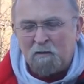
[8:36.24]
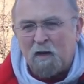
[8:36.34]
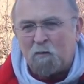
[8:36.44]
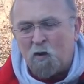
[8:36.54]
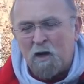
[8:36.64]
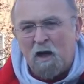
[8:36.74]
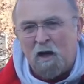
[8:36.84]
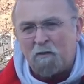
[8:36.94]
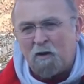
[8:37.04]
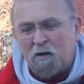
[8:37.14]
They bring
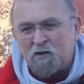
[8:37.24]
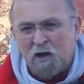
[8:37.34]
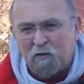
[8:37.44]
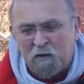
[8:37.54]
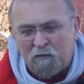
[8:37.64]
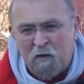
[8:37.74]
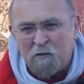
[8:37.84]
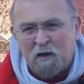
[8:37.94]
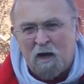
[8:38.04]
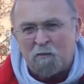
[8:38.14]
out artillery from
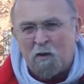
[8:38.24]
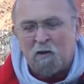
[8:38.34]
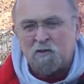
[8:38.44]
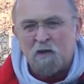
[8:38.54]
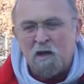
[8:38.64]
the gunboats,